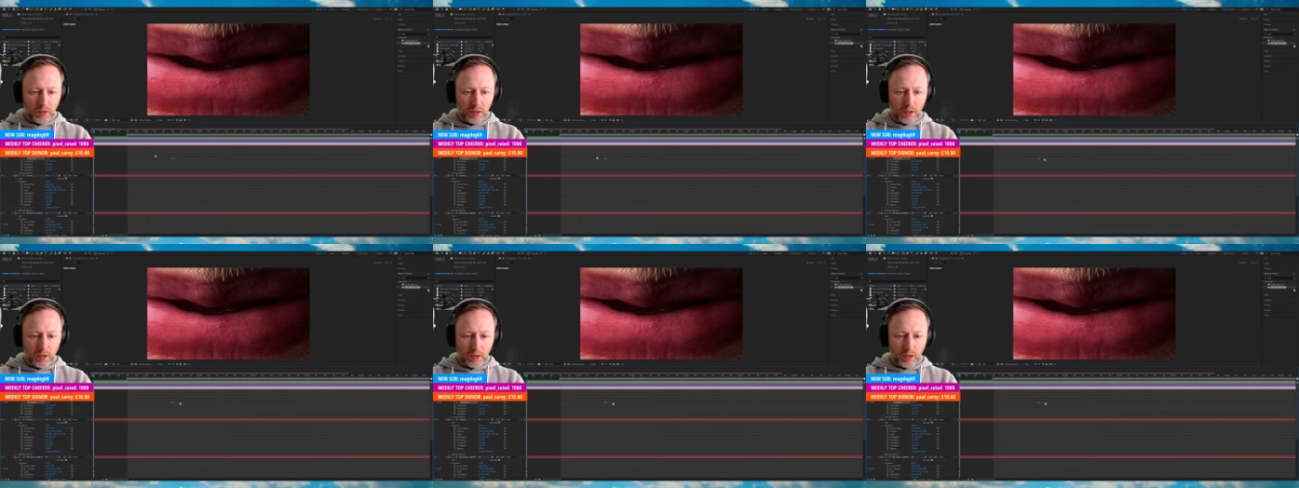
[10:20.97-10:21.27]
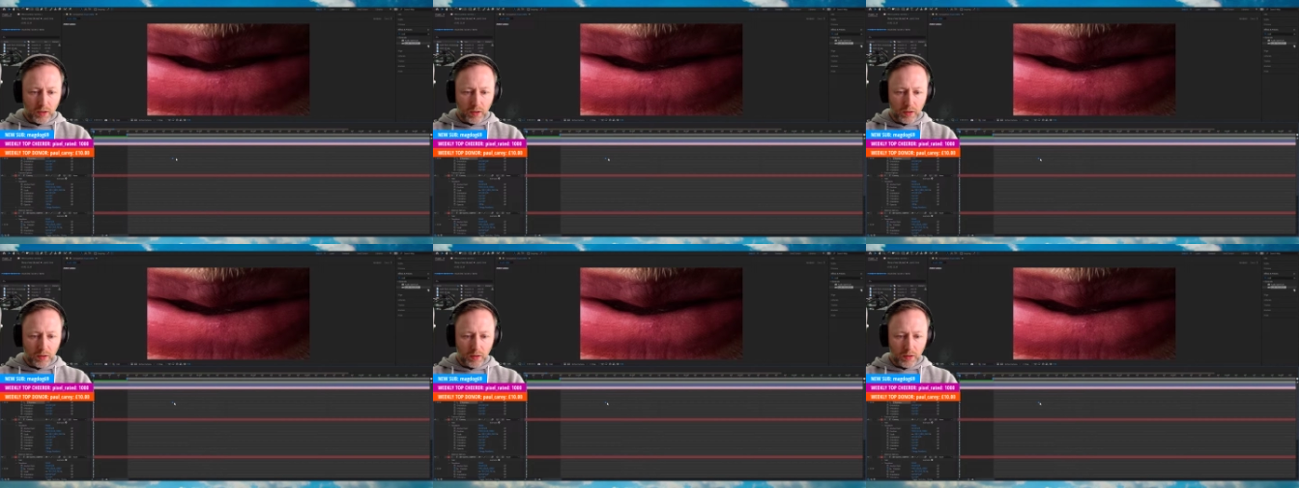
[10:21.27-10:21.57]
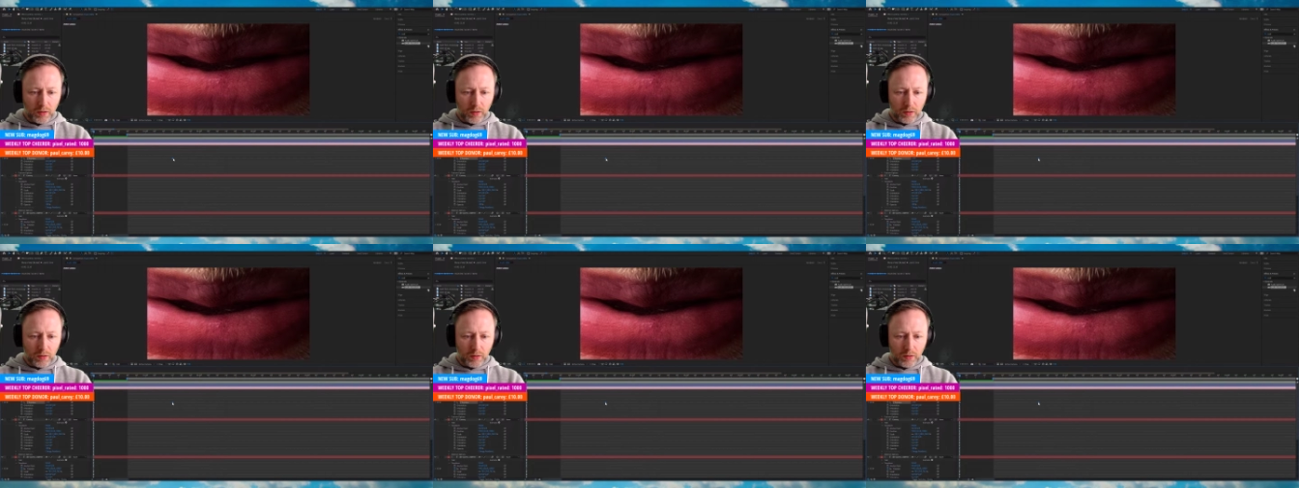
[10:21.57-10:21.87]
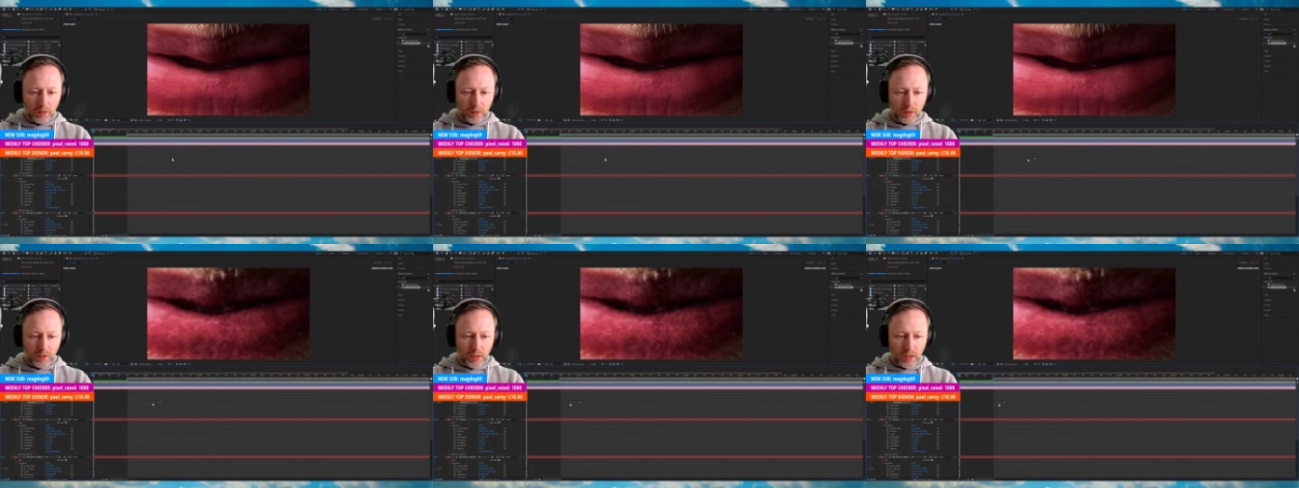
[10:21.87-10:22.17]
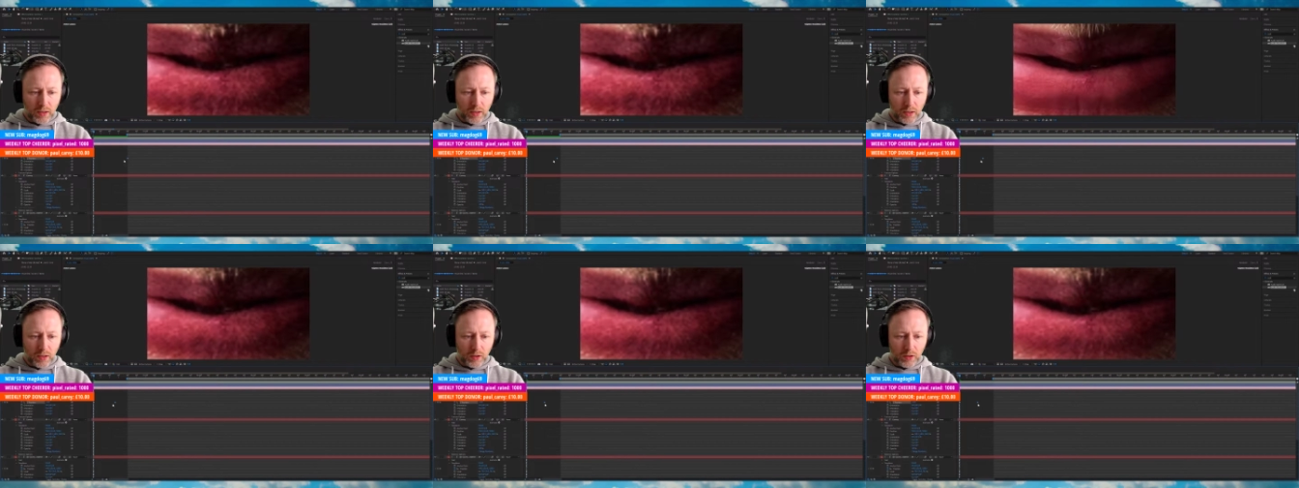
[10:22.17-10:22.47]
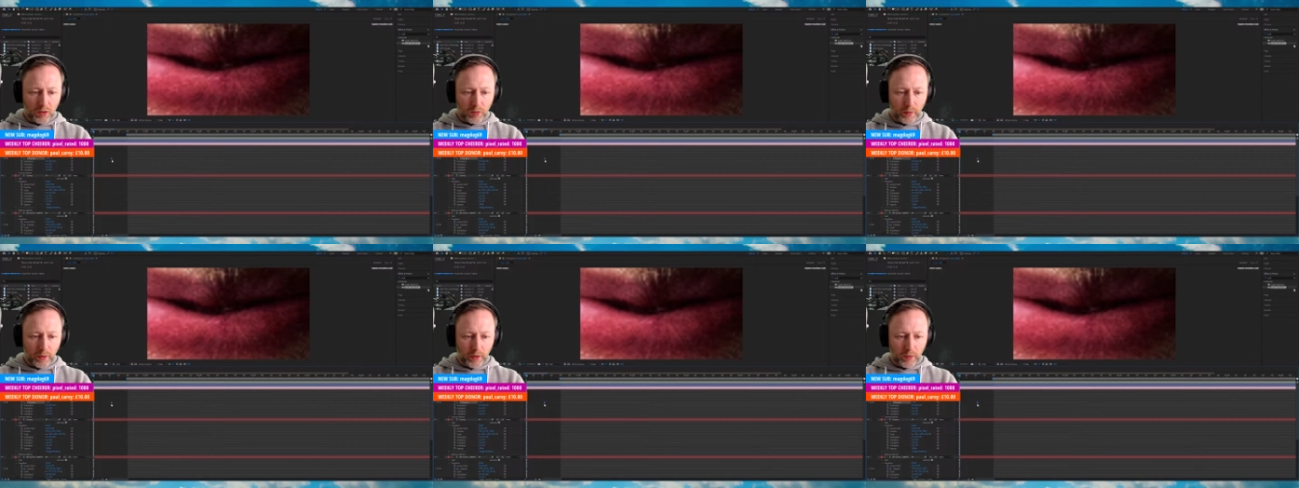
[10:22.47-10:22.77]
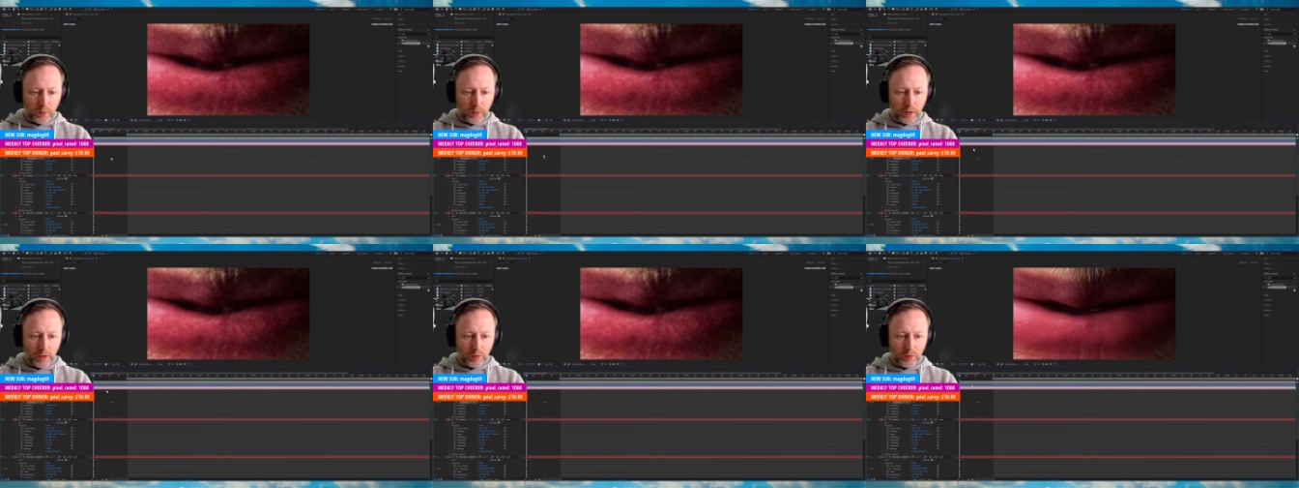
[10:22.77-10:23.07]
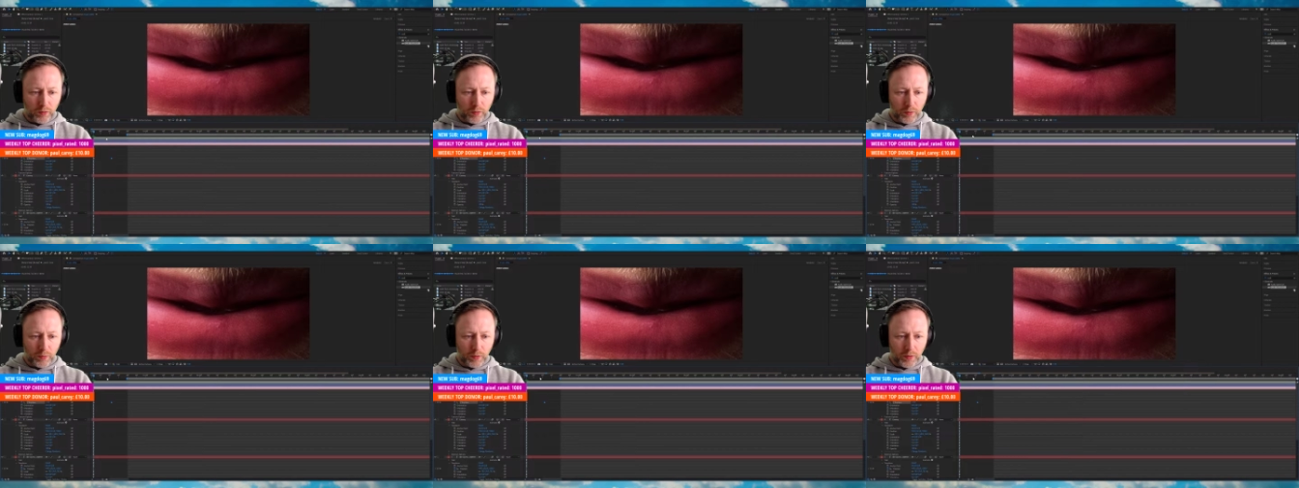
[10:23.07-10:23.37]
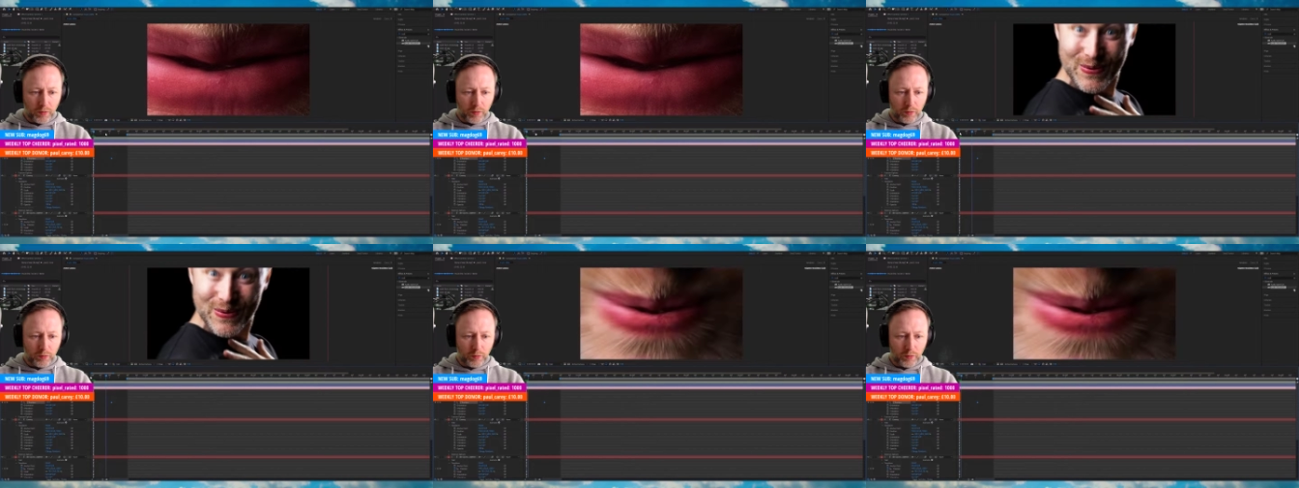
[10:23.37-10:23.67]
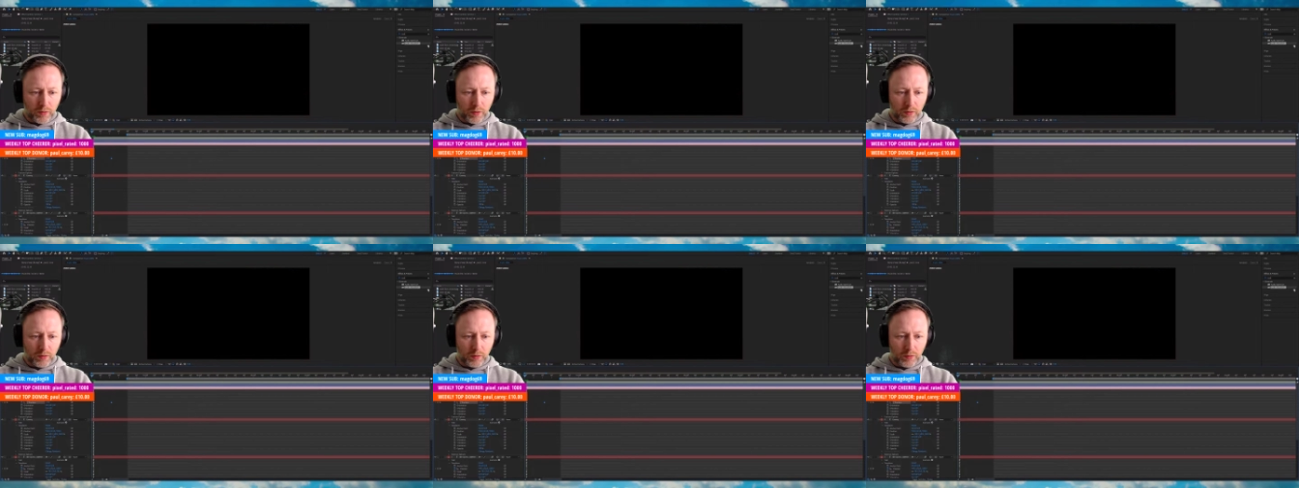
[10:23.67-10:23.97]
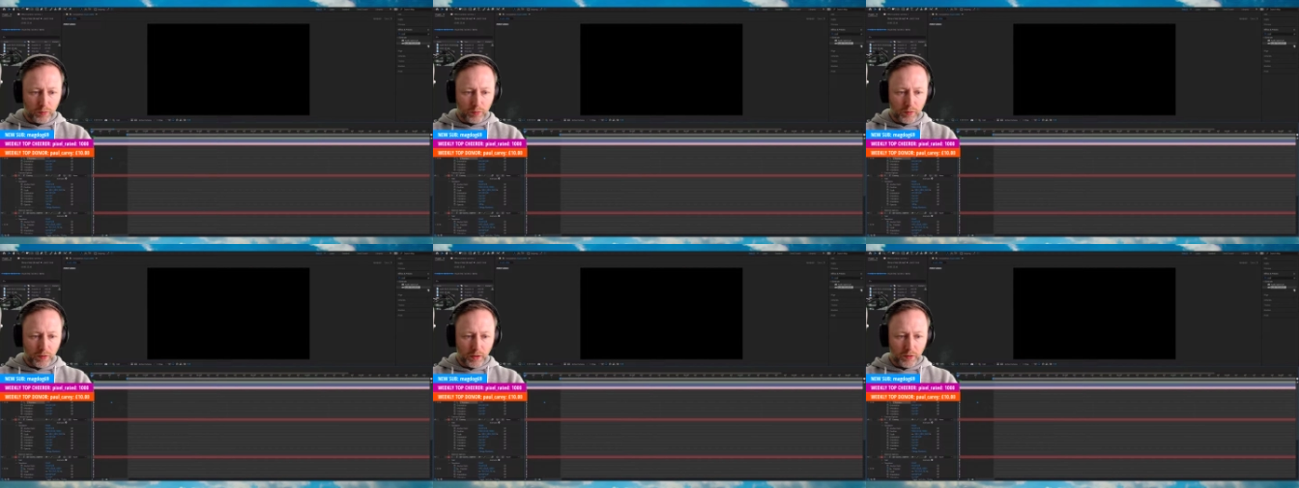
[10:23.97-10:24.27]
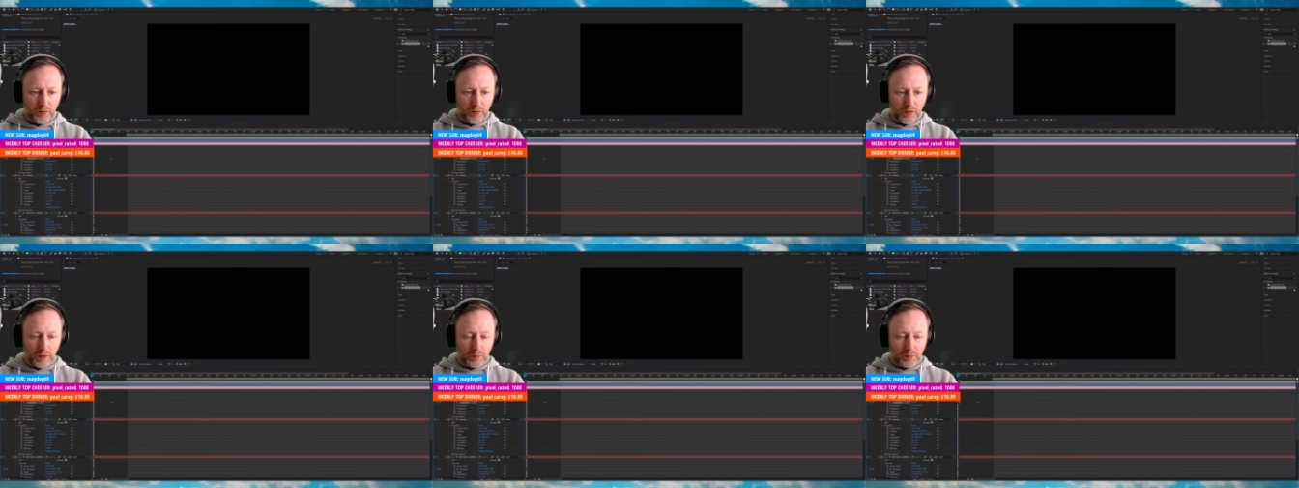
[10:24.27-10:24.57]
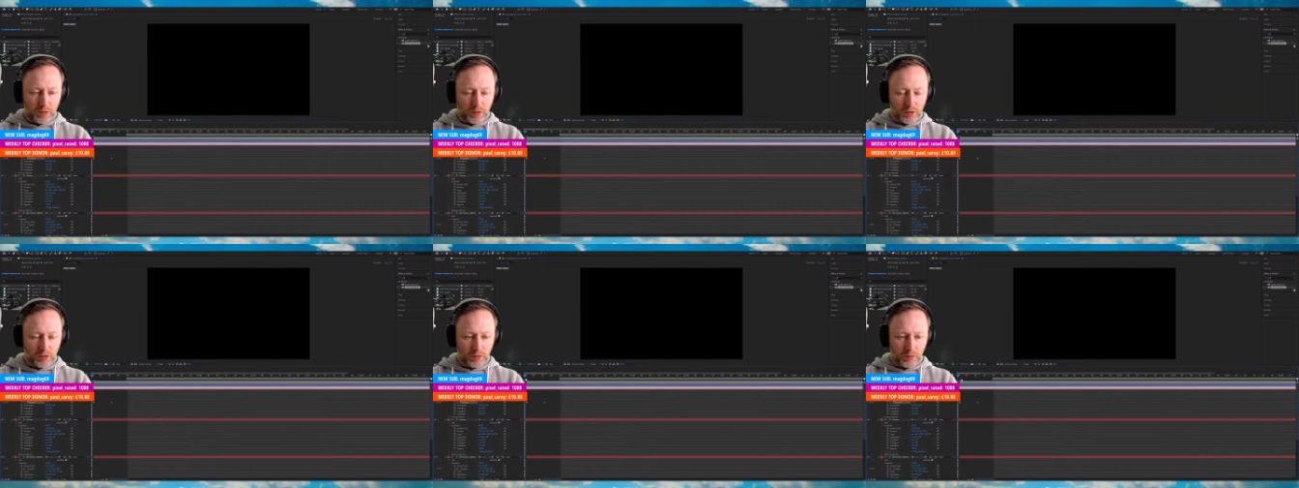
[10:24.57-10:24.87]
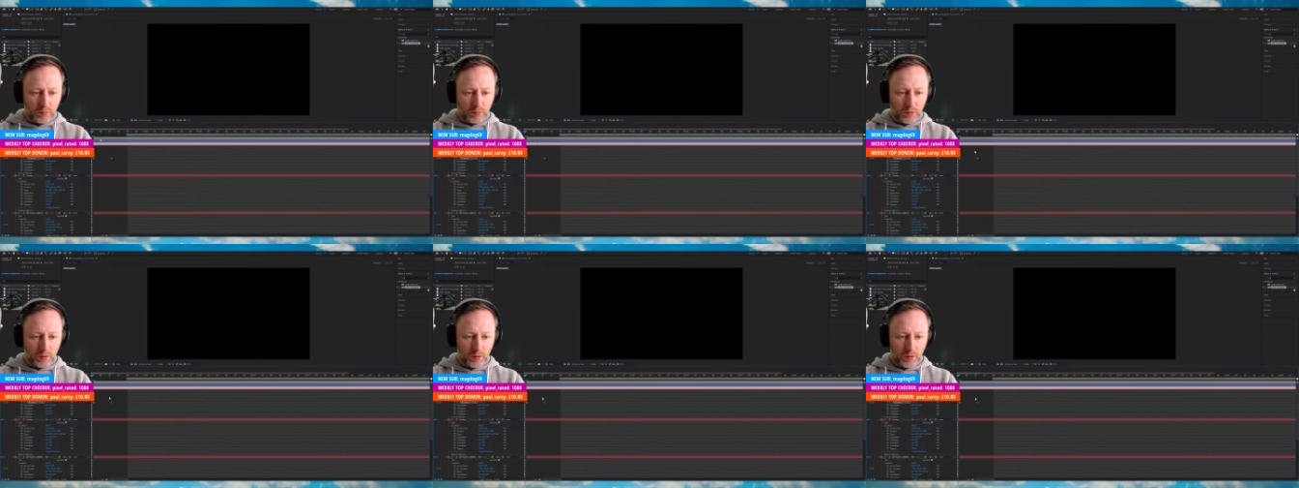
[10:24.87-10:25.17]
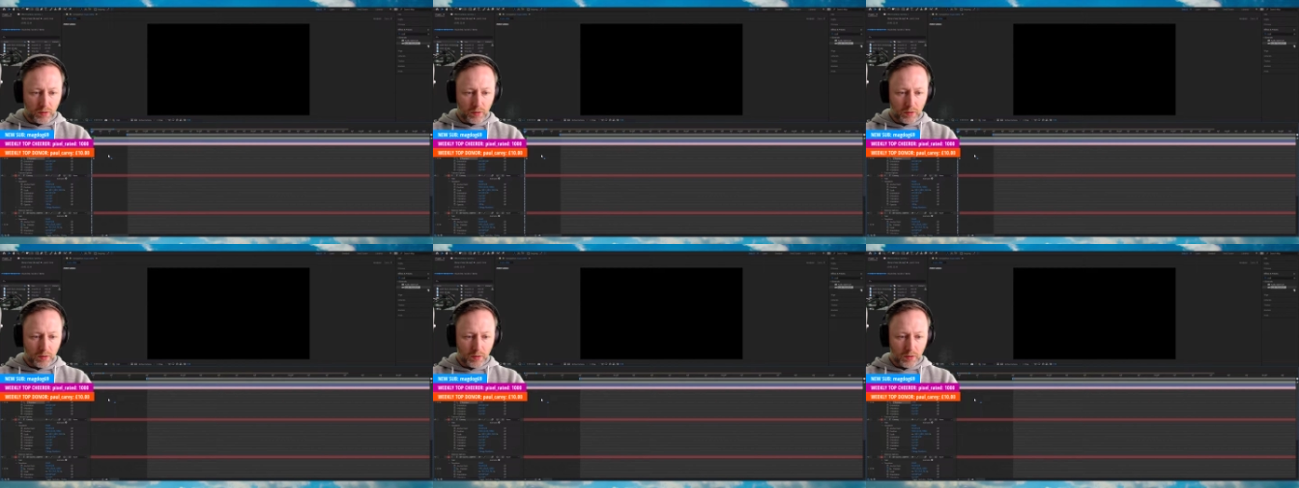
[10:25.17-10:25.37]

Do that quick one for about, I don't know, 5 frames or something.